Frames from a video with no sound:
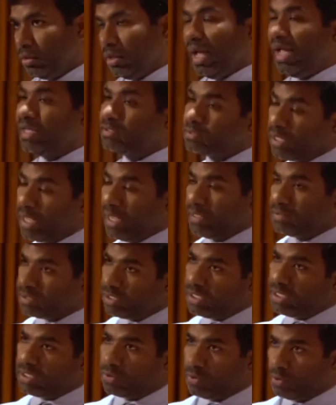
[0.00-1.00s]

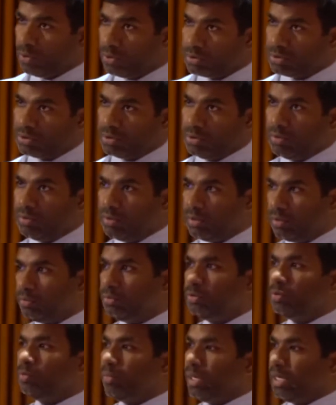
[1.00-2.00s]
ICD codes,
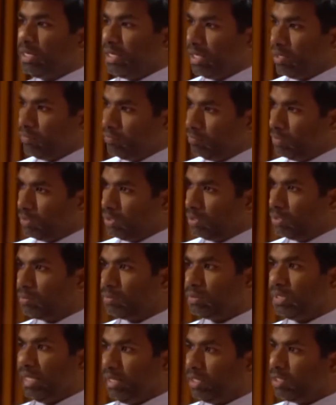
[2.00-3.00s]
you might
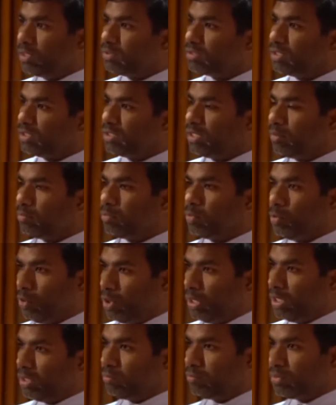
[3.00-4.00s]
have errors in them,
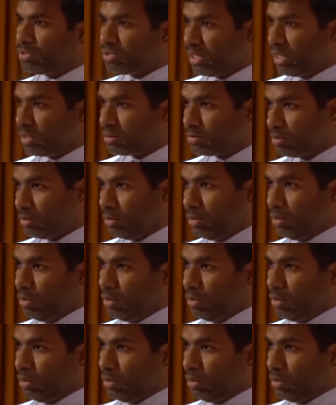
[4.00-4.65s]
coding mistakes,